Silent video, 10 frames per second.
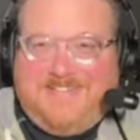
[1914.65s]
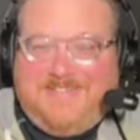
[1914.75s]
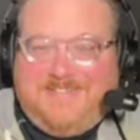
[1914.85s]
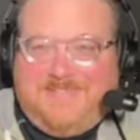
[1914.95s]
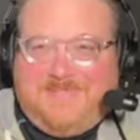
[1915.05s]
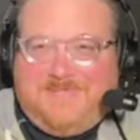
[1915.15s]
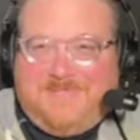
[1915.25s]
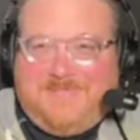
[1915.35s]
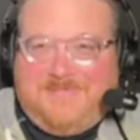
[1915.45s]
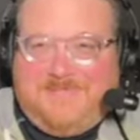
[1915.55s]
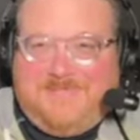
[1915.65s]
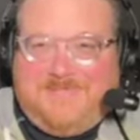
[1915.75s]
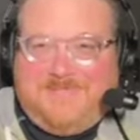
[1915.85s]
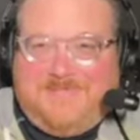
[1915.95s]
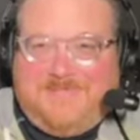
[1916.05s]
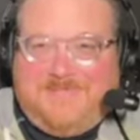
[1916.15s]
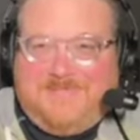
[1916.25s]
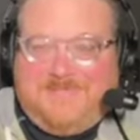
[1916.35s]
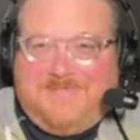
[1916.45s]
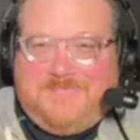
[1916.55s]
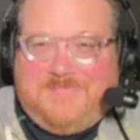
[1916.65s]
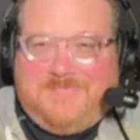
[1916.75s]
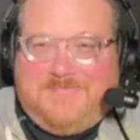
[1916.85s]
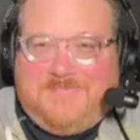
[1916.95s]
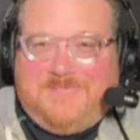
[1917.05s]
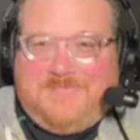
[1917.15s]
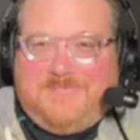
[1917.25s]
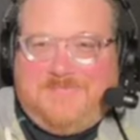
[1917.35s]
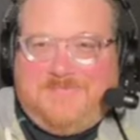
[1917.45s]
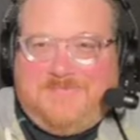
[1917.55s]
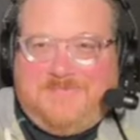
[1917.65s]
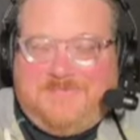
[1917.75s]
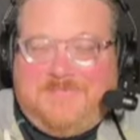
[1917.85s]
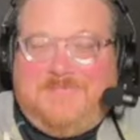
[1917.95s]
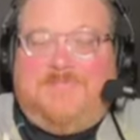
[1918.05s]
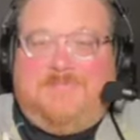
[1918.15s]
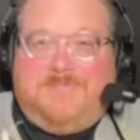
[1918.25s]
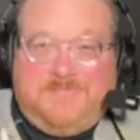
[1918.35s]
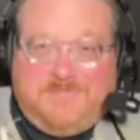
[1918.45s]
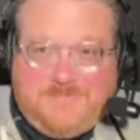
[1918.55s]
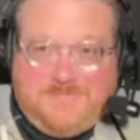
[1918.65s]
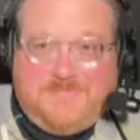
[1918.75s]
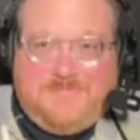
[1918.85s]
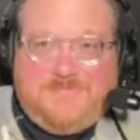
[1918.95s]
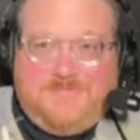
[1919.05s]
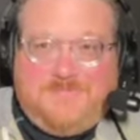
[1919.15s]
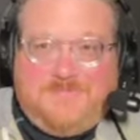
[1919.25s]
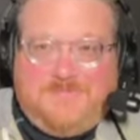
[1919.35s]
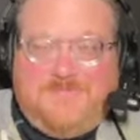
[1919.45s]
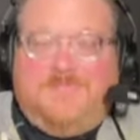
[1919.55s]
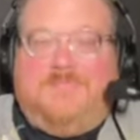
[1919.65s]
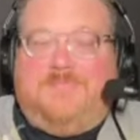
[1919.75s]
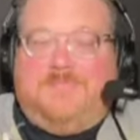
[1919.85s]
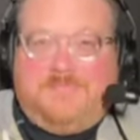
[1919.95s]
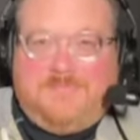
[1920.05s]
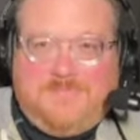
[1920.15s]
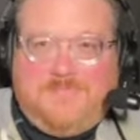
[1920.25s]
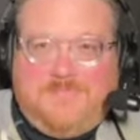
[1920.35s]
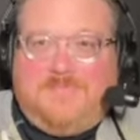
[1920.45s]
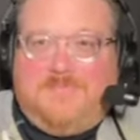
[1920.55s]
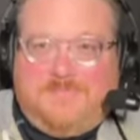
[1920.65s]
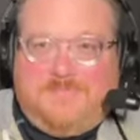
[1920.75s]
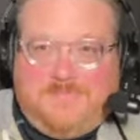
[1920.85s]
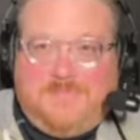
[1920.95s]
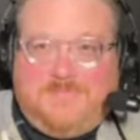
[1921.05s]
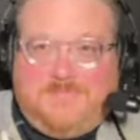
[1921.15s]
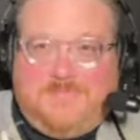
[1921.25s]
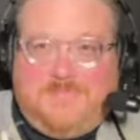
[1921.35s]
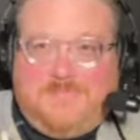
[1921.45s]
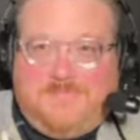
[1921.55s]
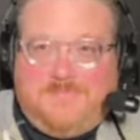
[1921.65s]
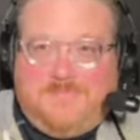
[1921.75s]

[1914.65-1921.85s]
(not speaking)